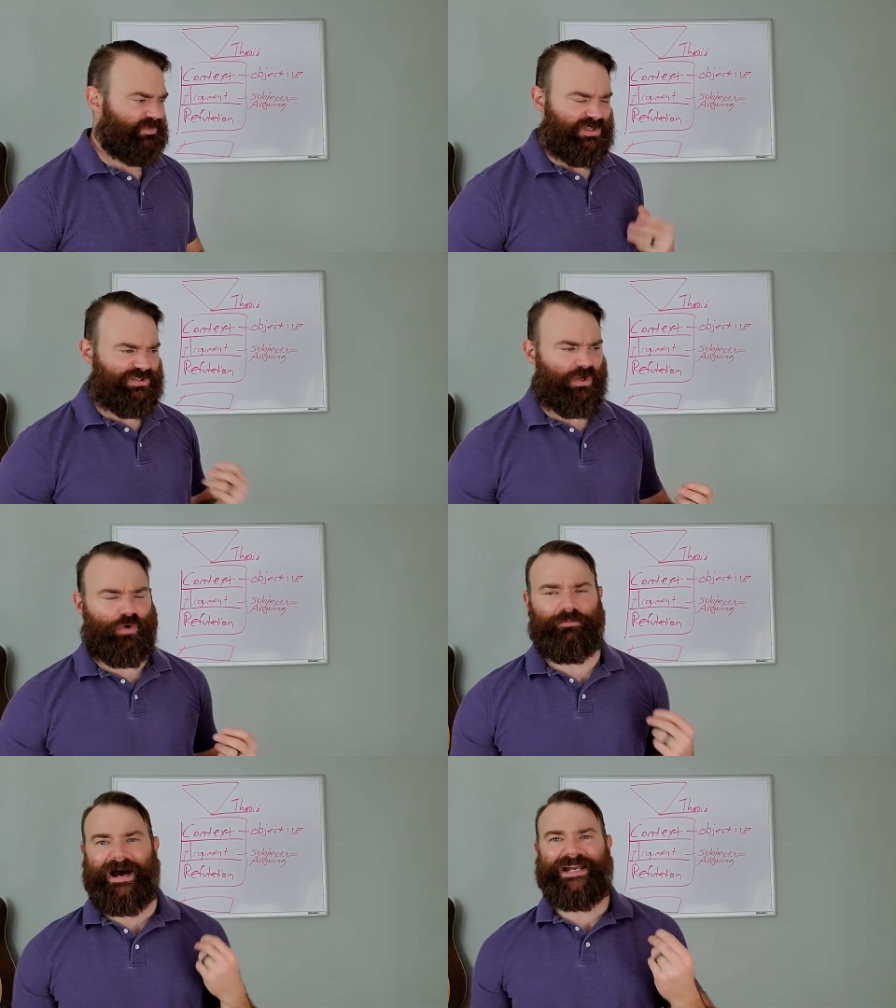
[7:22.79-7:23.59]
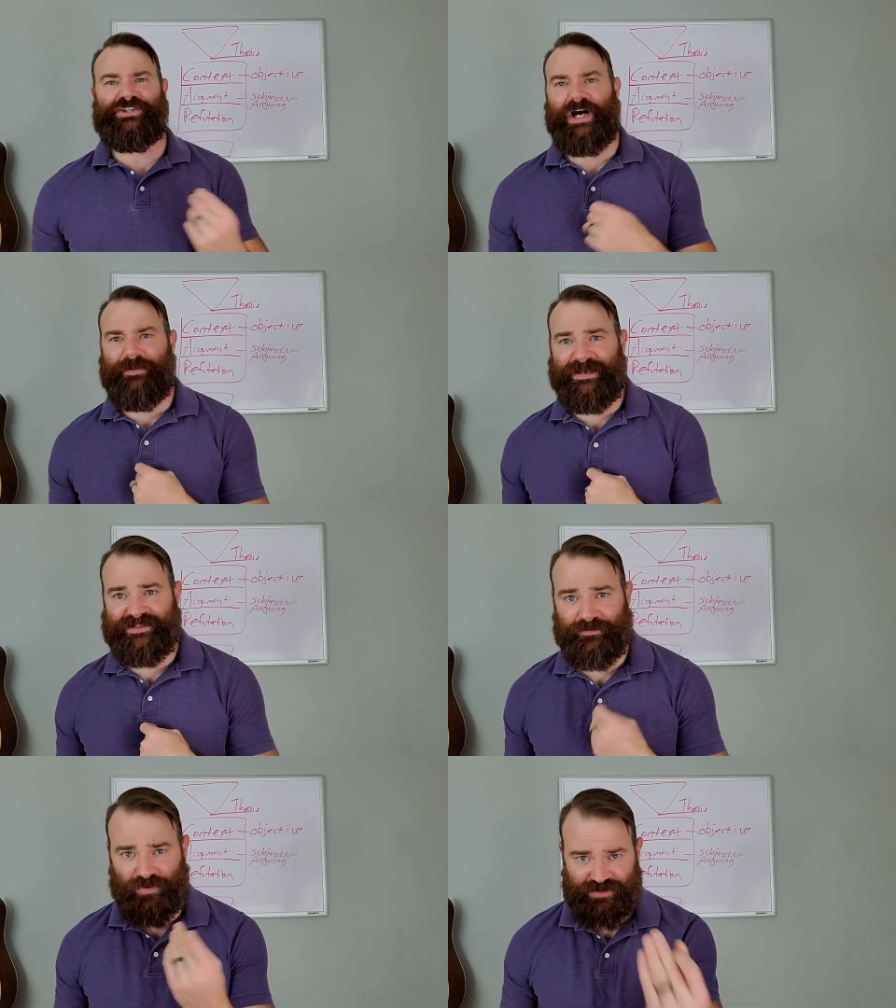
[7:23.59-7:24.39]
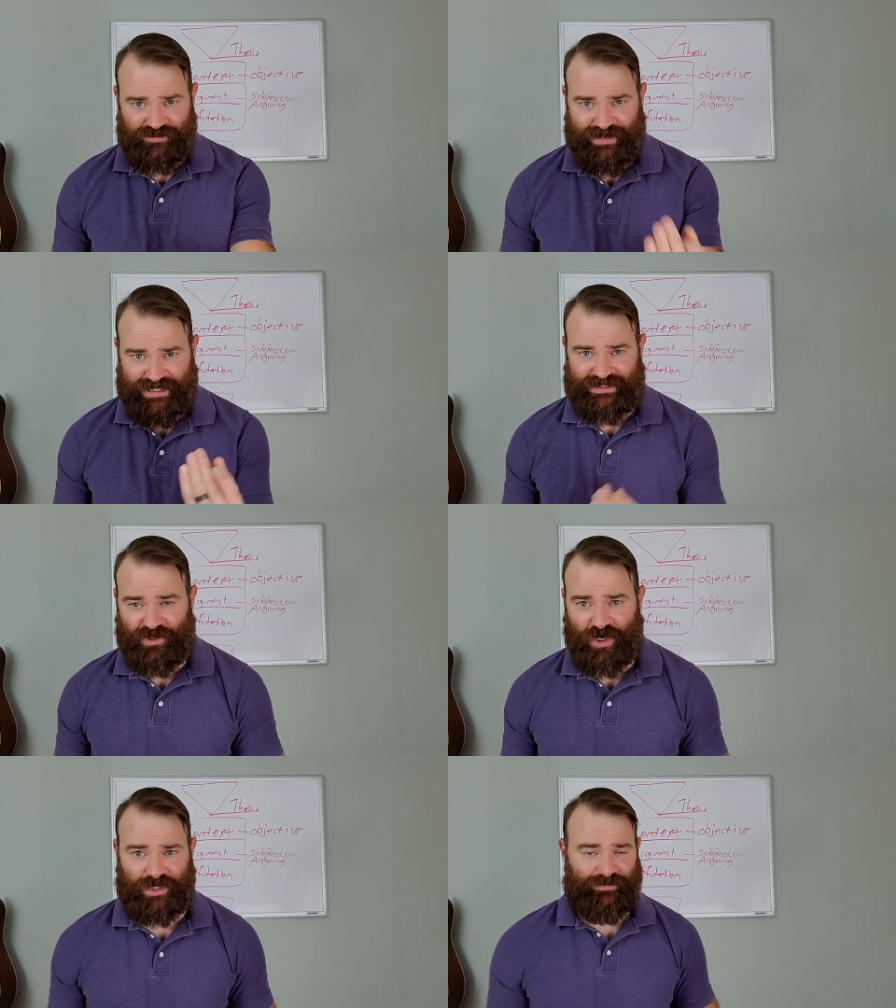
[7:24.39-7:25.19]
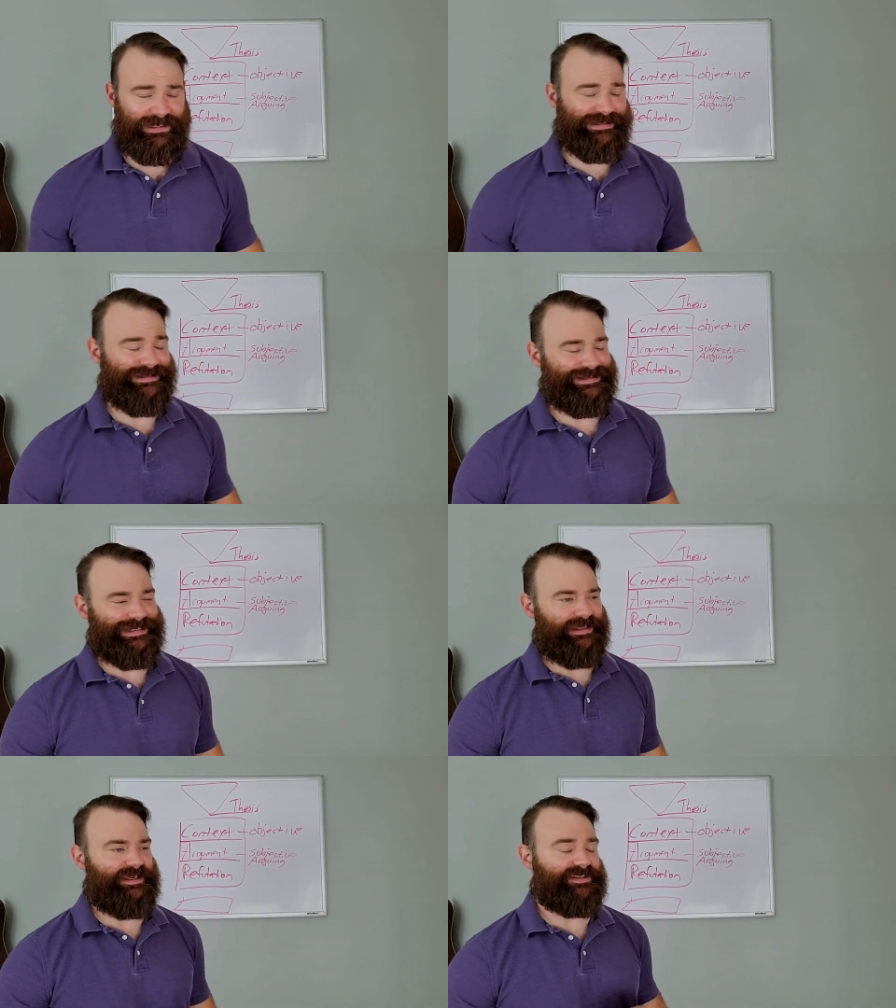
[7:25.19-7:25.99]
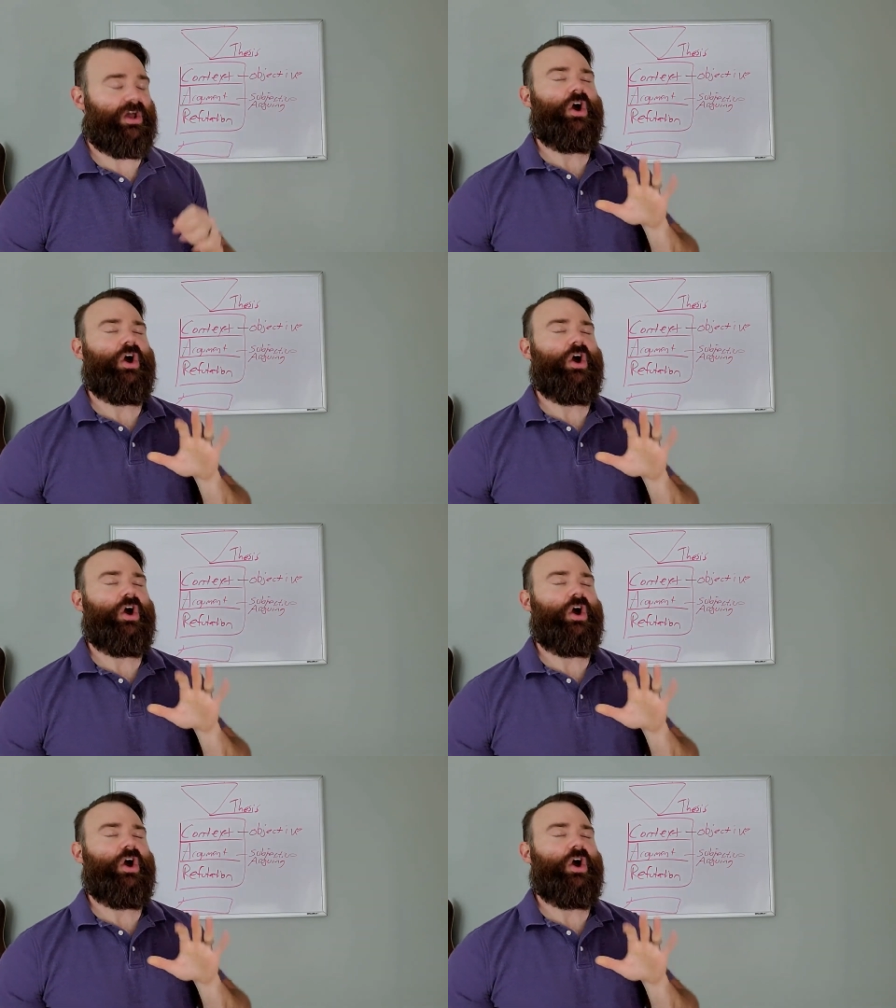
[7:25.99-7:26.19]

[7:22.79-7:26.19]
So my job as the person making the argument is to say this.